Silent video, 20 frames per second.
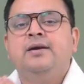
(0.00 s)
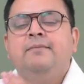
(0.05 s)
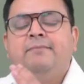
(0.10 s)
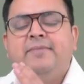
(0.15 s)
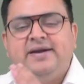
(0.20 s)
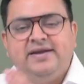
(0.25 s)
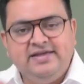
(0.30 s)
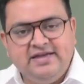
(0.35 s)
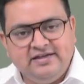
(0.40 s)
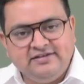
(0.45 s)

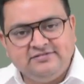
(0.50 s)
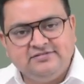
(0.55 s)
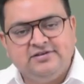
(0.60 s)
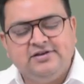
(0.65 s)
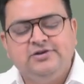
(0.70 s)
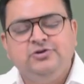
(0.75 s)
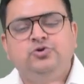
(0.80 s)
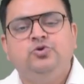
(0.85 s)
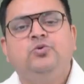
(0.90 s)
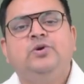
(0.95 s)
But yes,
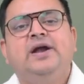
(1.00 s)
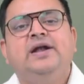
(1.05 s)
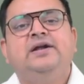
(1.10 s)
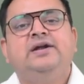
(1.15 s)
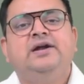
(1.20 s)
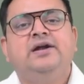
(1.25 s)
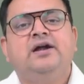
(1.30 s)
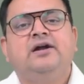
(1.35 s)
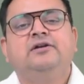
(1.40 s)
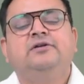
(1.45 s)
you can
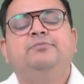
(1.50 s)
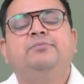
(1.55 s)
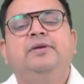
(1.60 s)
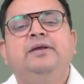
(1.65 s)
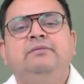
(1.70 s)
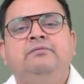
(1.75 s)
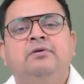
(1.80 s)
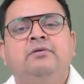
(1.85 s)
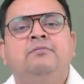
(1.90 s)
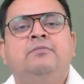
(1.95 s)
deduct
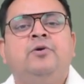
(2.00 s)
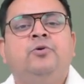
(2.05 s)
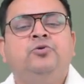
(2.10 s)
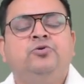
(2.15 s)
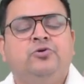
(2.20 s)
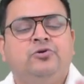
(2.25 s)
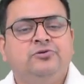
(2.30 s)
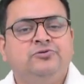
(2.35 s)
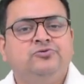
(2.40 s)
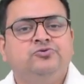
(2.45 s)
premium amount
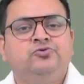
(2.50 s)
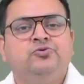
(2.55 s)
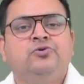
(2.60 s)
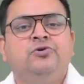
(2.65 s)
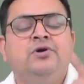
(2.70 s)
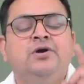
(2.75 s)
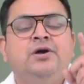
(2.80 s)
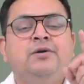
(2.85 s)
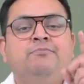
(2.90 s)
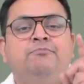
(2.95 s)

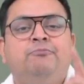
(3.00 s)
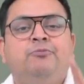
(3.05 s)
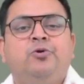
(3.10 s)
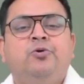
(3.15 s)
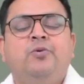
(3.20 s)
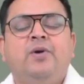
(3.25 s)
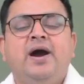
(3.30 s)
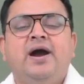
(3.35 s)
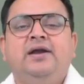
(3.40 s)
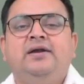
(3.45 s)
also,
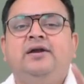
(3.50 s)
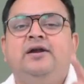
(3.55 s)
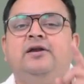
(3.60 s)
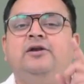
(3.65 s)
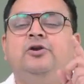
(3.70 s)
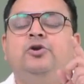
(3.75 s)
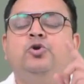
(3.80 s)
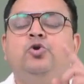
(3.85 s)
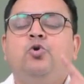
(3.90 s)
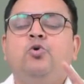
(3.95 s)
provided
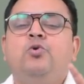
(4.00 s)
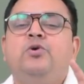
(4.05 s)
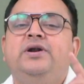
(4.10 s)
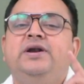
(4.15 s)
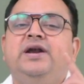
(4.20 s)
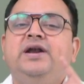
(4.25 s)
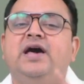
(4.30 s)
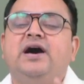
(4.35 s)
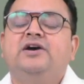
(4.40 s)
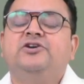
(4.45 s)
no
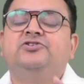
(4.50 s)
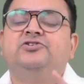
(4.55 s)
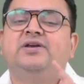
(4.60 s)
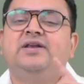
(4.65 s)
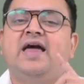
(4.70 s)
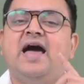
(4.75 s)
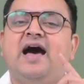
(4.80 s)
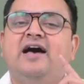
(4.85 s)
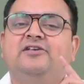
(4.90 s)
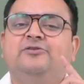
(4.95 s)
deduction
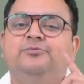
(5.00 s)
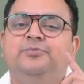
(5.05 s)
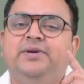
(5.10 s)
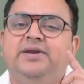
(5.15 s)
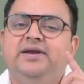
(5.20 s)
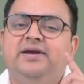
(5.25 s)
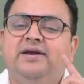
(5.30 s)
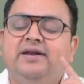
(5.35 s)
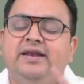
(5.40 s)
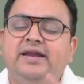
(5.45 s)
has
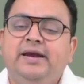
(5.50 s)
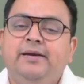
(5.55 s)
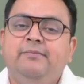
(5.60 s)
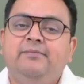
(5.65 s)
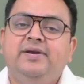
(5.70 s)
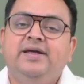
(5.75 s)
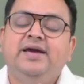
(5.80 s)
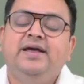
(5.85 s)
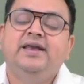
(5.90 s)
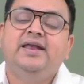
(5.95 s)
been
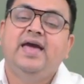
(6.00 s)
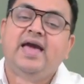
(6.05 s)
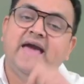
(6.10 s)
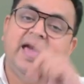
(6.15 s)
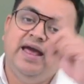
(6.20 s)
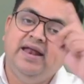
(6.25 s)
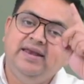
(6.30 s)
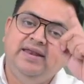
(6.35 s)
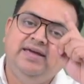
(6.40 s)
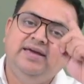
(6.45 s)
claimed in
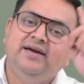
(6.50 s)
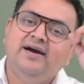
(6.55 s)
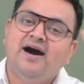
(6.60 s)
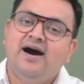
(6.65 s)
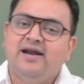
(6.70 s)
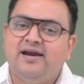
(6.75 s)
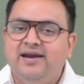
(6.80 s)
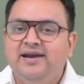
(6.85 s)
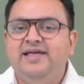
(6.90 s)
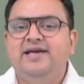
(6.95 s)
any
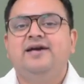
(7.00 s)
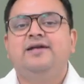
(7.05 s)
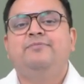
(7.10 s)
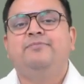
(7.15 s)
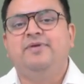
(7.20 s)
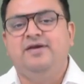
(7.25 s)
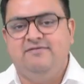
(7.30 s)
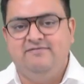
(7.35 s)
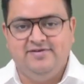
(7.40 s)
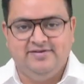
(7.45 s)
earlier
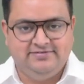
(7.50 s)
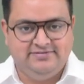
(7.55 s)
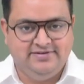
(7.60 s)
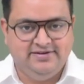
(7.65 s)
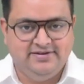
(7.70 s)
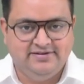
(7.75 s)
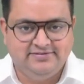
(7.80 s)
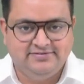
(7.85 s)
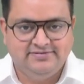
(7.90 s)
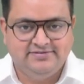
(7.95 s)
previous
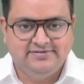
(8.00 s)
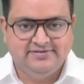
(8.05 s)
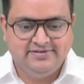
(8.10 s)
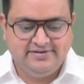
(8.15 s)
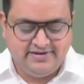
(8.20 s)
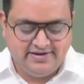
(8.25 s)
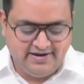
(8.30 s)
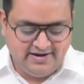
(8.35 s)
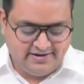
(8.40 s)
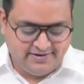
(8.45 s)
years.
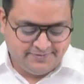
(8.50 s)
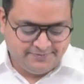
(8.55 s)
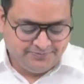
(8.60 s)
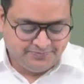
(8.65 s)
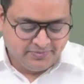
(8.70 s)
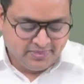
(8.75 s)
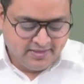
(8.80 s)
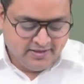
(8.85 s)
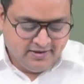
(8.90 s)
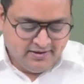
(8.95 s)

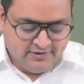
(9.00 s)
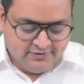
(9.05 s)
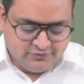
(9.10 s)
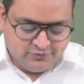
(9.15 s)
Correct?